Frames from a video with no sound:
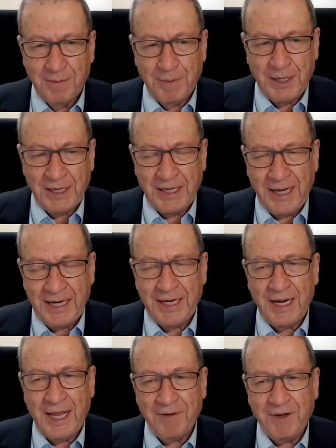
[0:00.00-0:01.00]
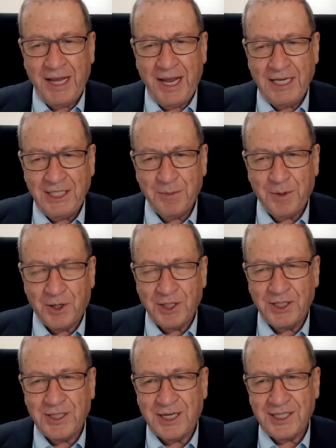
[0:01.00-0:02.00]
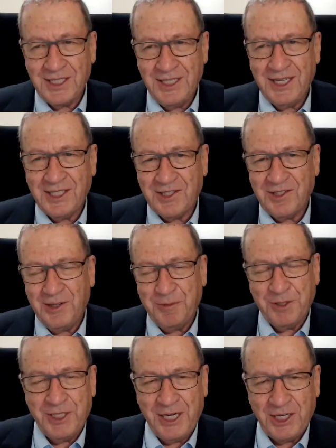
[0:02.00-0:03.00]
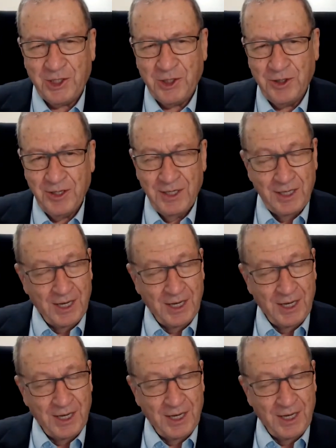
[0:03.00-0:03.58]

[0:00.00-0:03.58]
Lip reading: But again, having antibodies doesn't necessarily protect you